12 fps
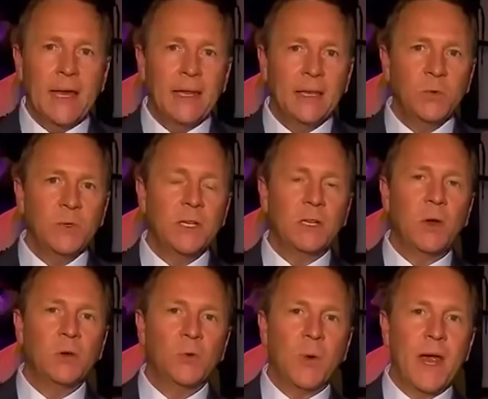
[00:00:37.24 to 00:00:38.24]
occur during
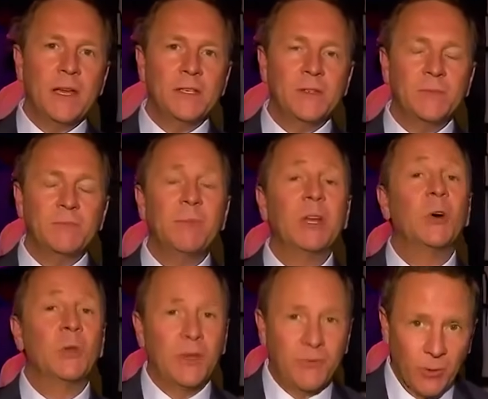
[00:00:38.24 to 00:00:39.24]
live television,
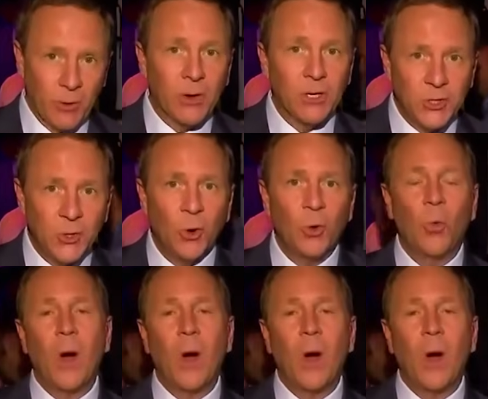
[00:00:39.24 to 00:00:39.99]
but you wouldn't think